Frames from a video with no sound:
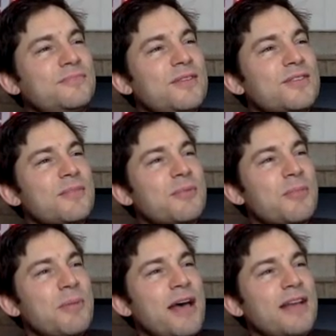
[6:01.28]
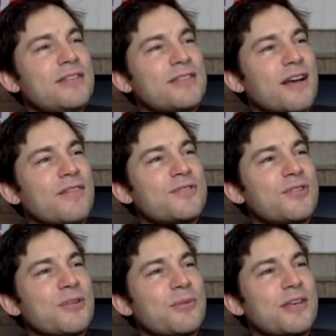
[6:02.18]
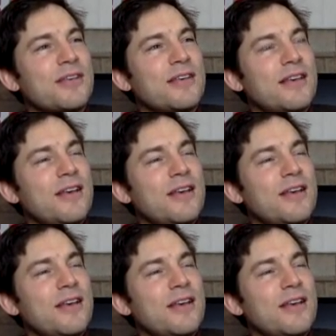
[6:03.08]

some of the bad stuff so that we